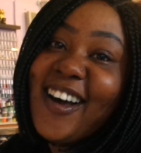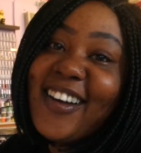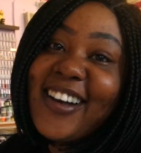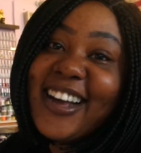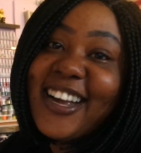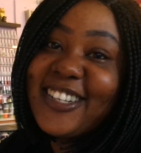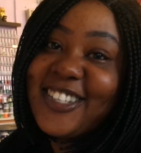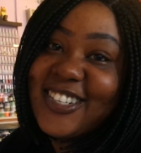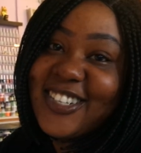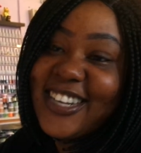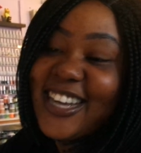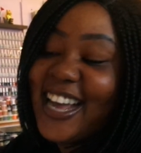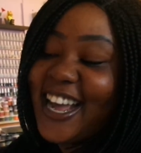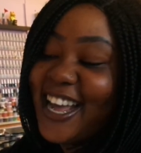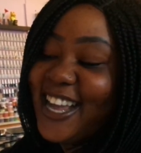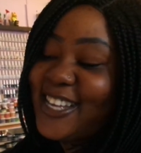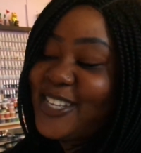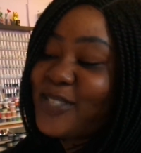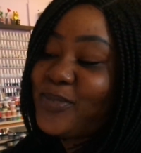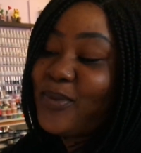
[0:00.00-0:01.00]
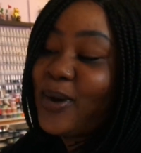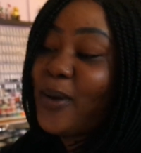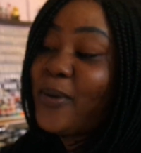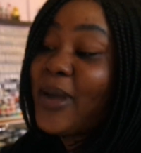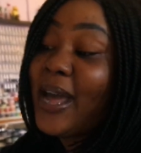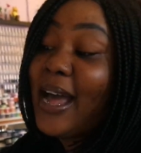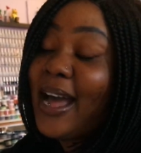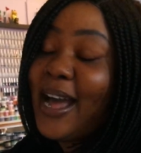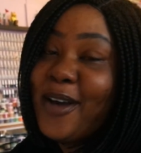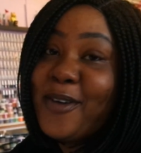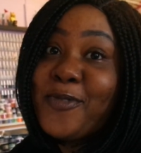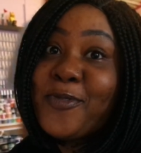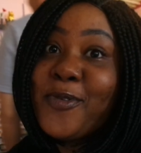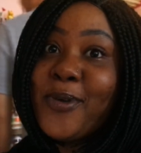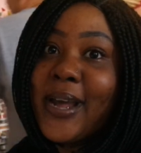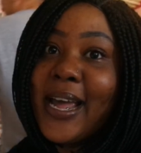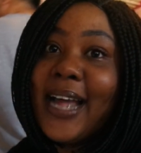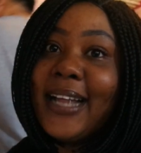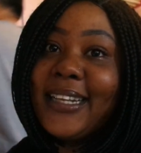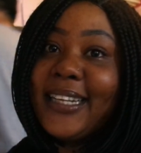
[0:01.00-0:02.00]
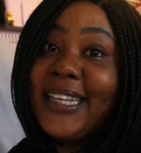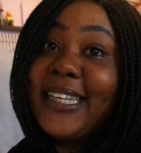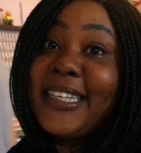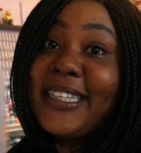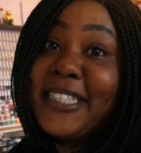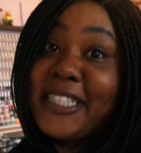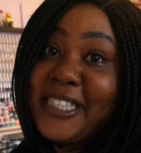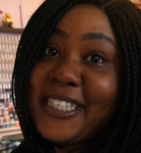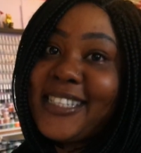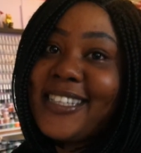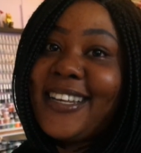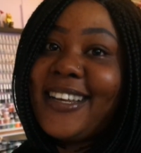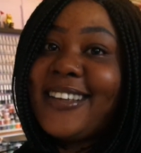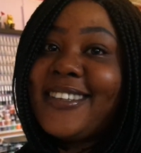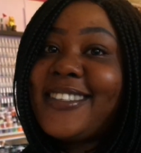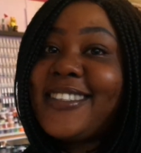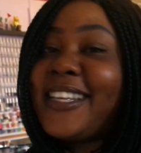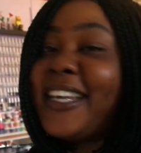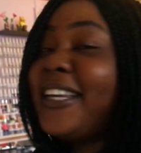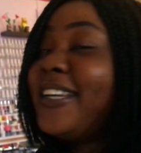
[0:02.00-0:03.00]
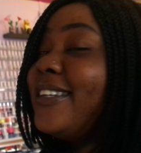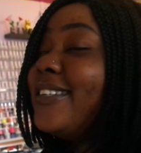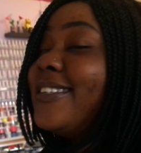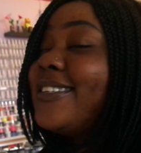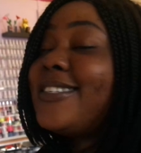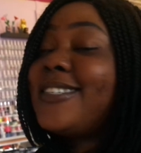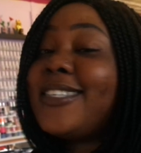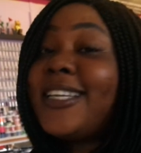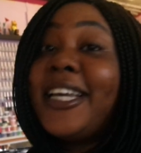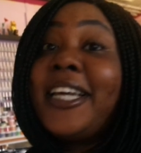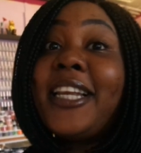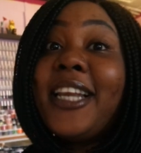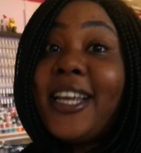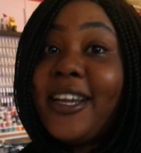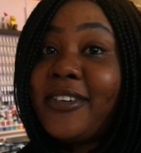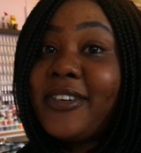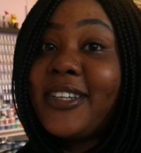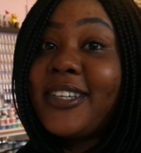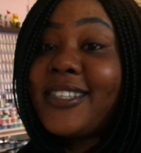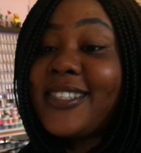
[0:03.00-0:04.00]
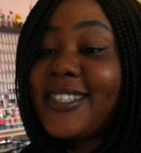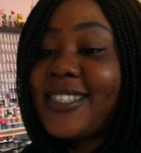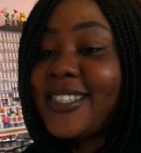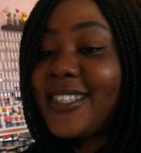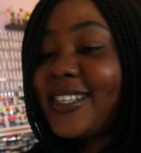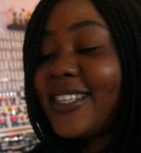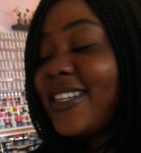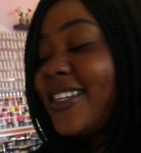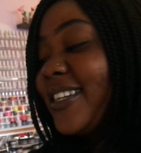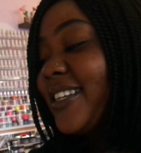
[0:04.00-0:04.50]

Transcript: I'll catch you guys while we're halfway at least, cause he is hilarious.